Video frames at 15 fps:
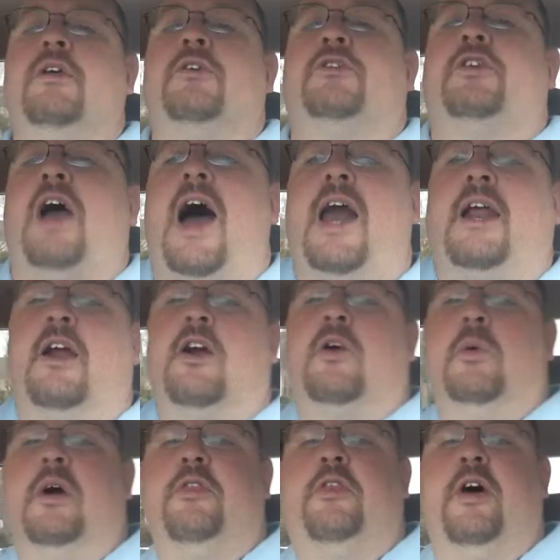Scott here
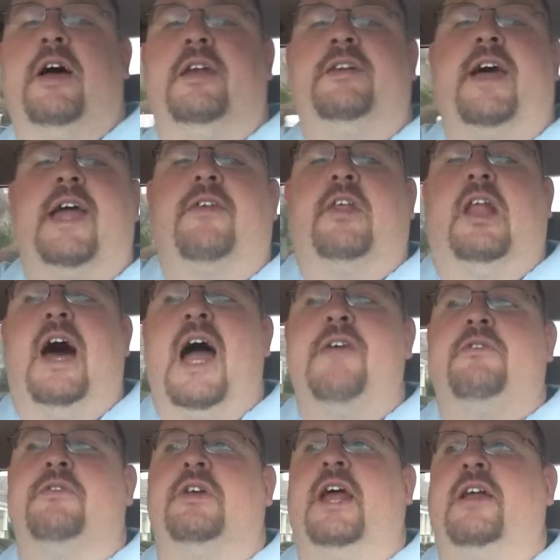with a day in the
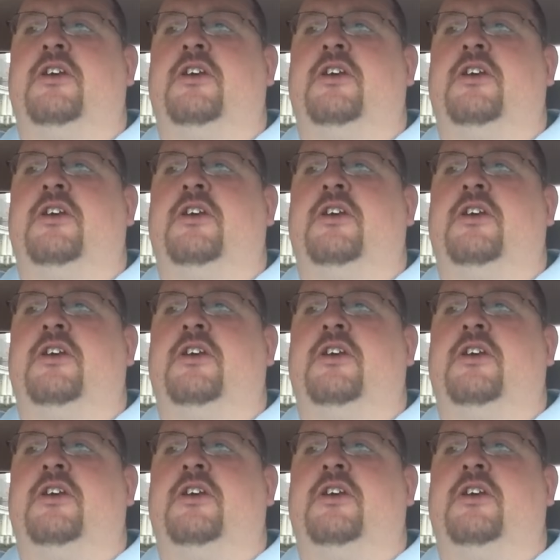life of an